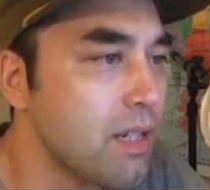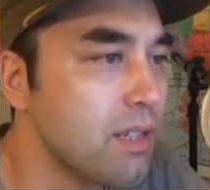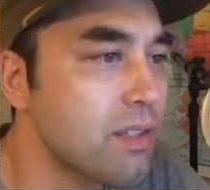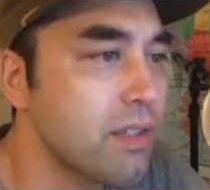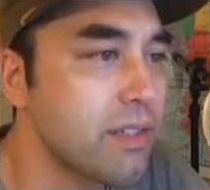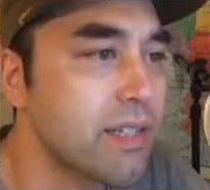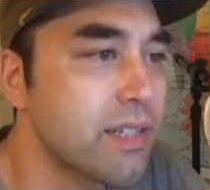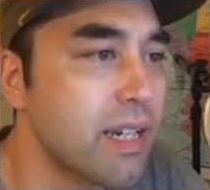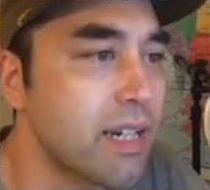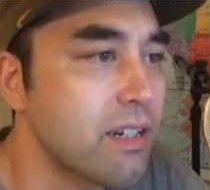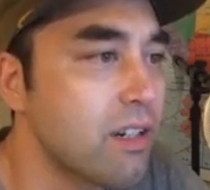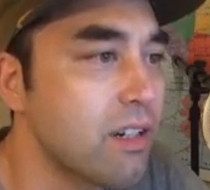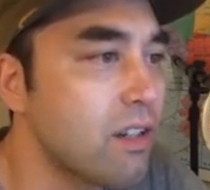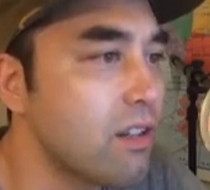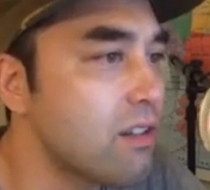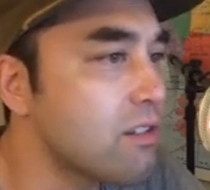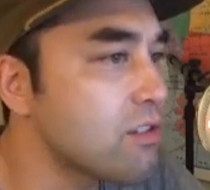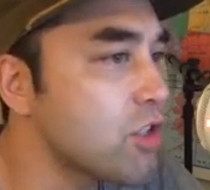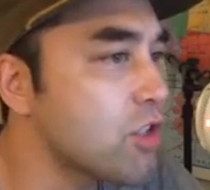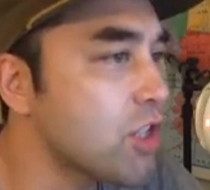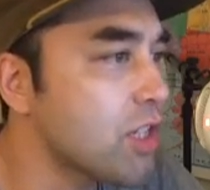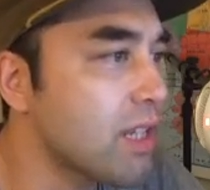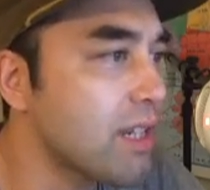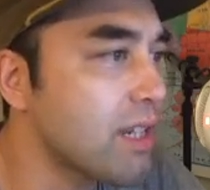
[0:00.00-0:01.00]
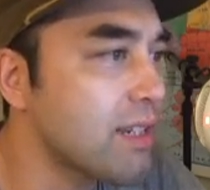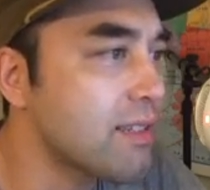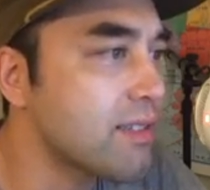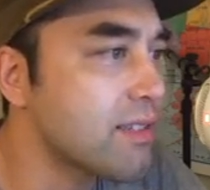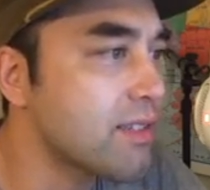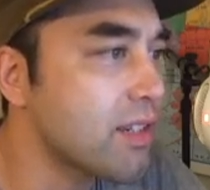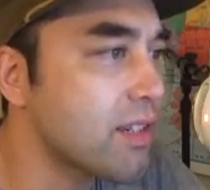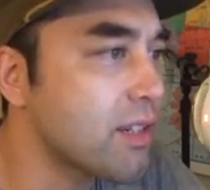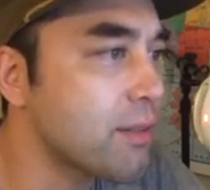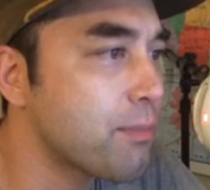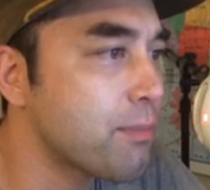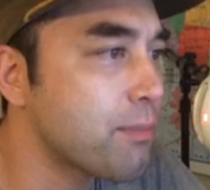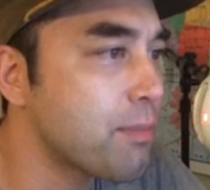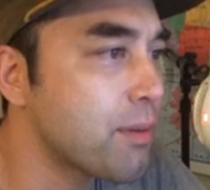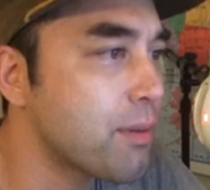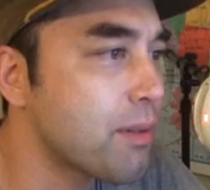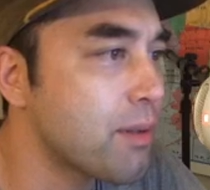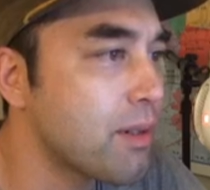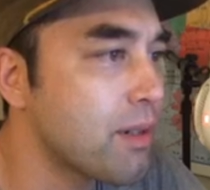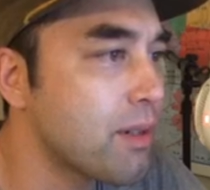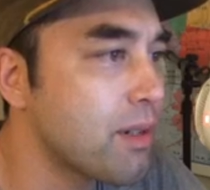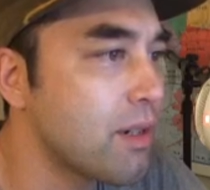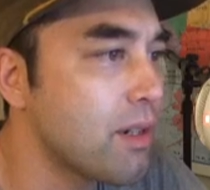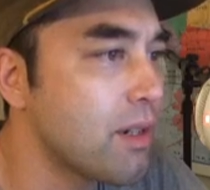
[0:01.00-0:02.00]
The technology lines up.
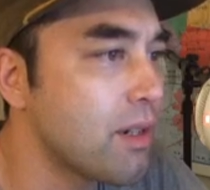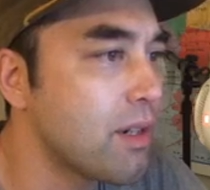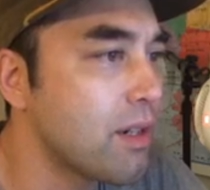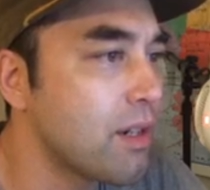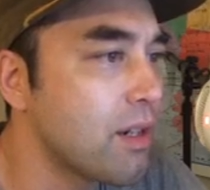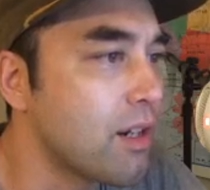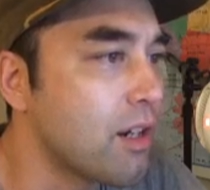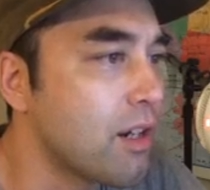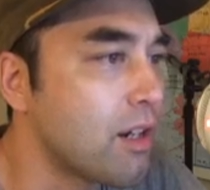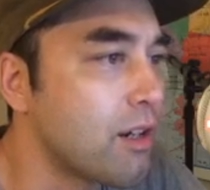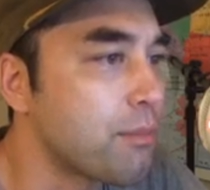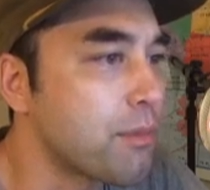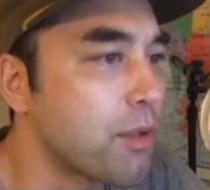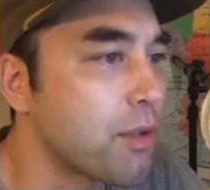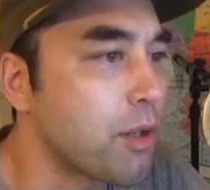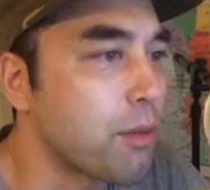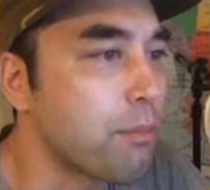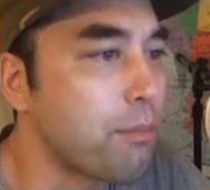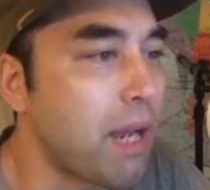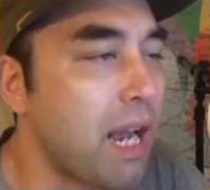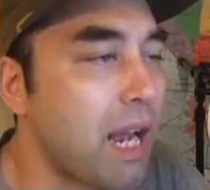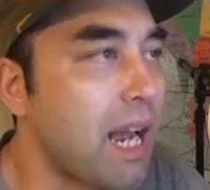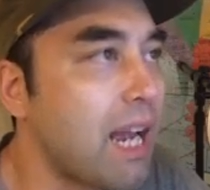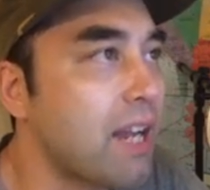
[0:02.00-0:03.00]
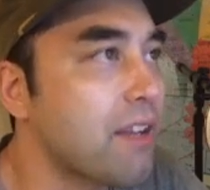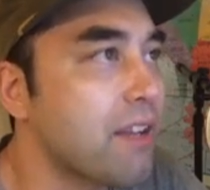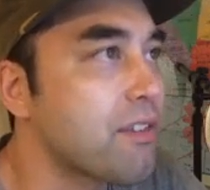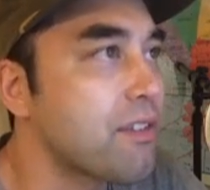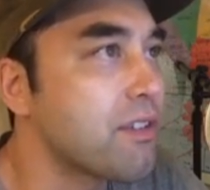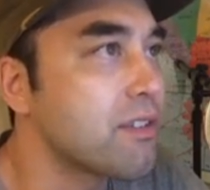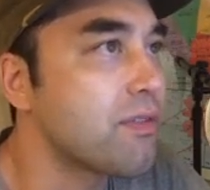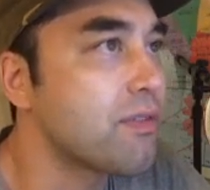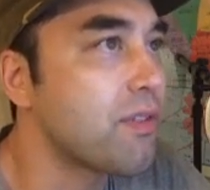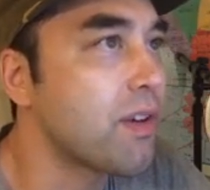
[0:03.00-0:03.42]
Um, their path is